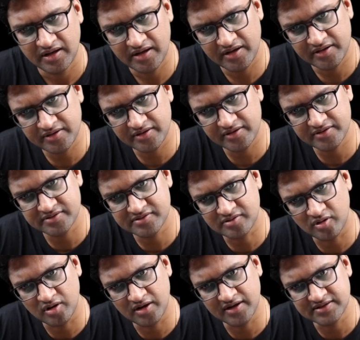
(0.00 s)
Another is
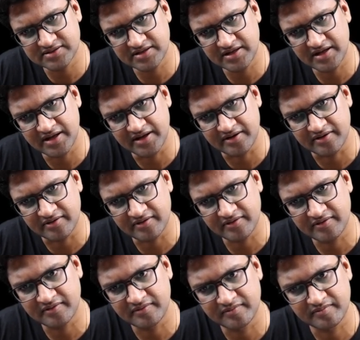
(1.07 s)
called as an error.
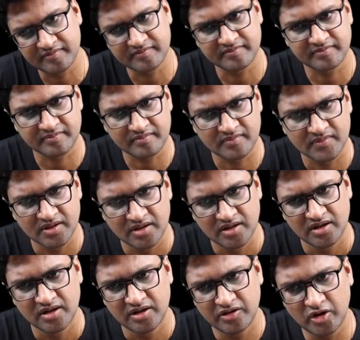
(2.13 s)

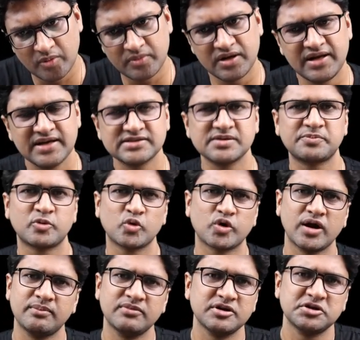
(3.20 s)
Normally, as a
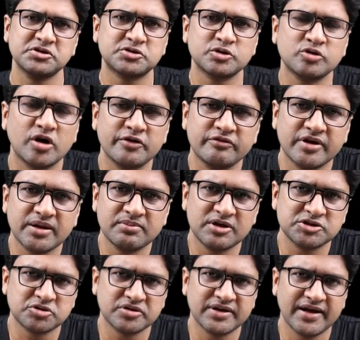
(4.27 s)
programmer, you should not worry
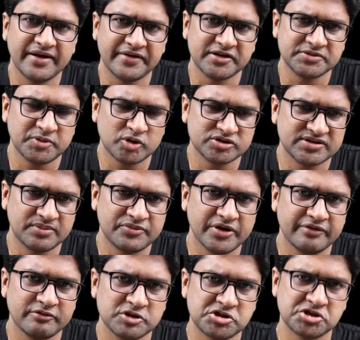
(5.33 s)
much on the errors, because
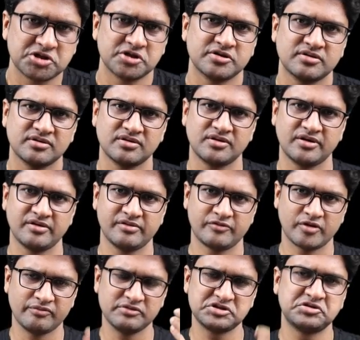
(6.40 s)
something
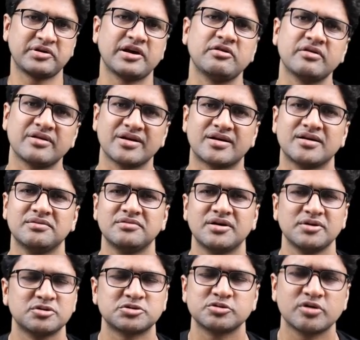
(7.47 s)
from which you cannot recover,
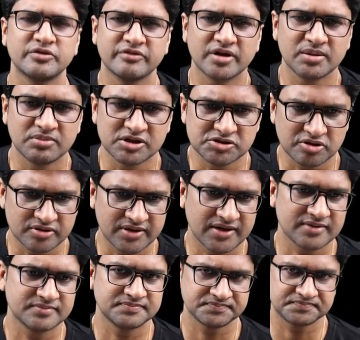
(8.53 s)
you should not worry much on
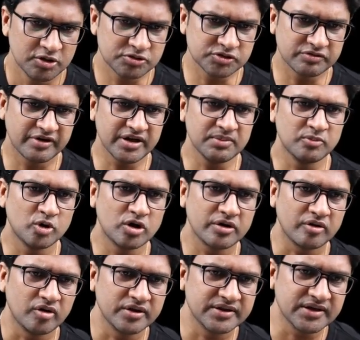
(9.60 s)
that. You should worry
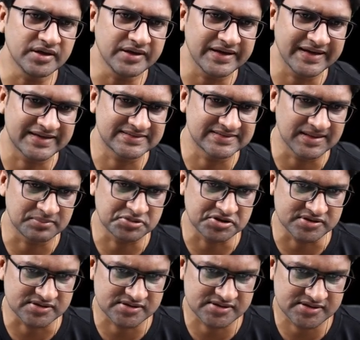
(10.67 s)
more on the
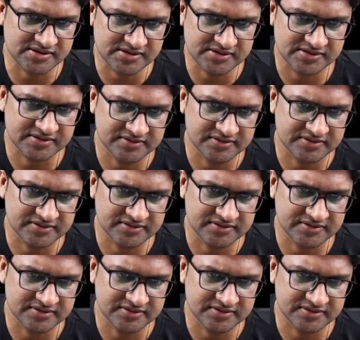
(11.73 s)
exceptions.